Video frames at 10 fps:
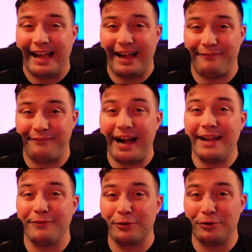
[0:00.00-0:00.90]
a
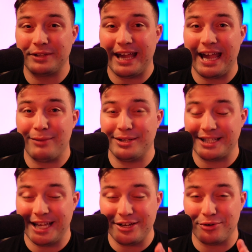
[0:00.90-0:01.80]
5-year-old game is
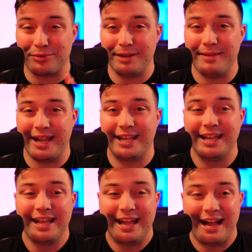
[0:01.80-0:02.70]
getting a remake.
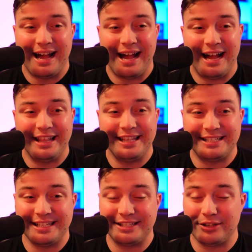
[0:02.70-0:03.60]

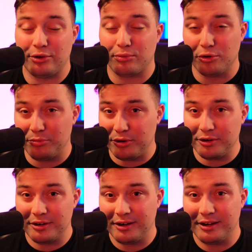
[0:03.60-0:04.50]
This is a
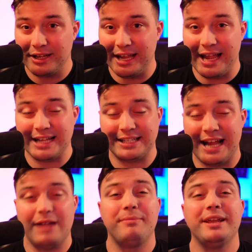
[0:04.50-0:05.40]
rumor. It has
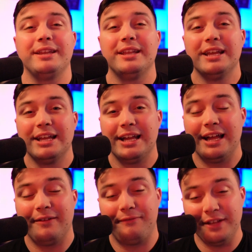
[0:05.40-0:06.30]
not been
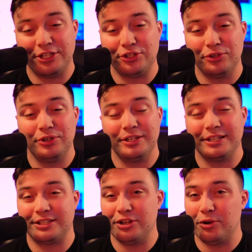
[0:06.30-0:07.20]
official.
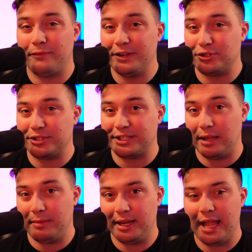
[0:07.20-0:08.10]
There's no official
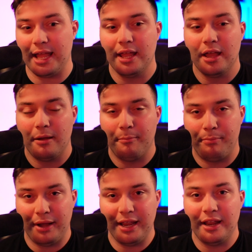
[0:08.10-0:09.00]
statement yet,
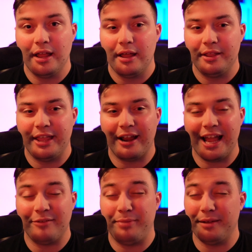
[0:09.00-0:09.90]
but there
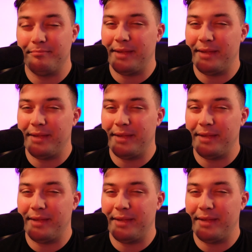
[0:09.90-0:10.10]
have been